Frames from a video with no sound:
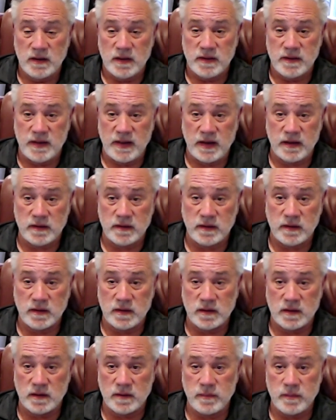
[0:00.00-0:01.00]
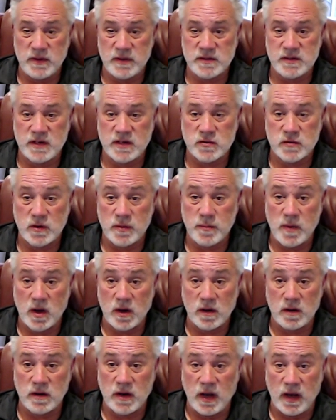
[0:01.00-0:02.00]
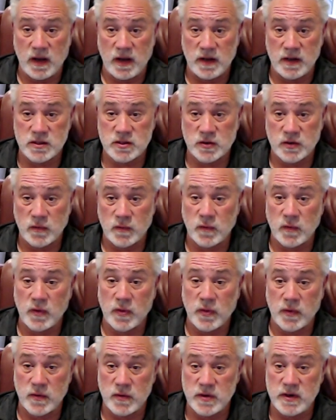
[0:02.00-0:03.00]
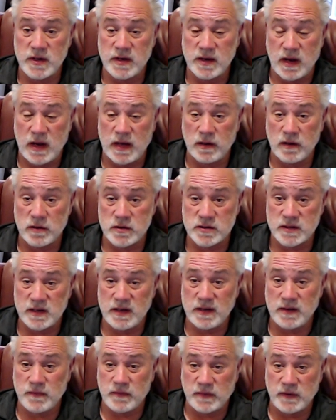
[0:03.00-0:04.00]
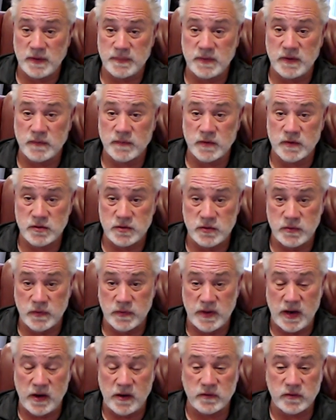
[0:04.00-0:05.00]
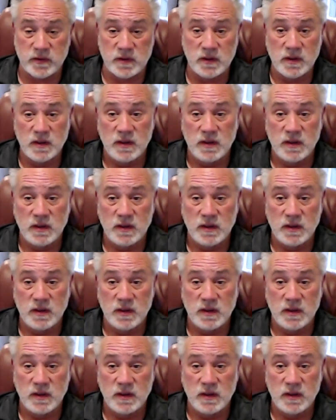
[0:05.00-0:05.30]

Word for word: that uh, mid-century modern hutch for thirty dollars and flipped it for two thousand,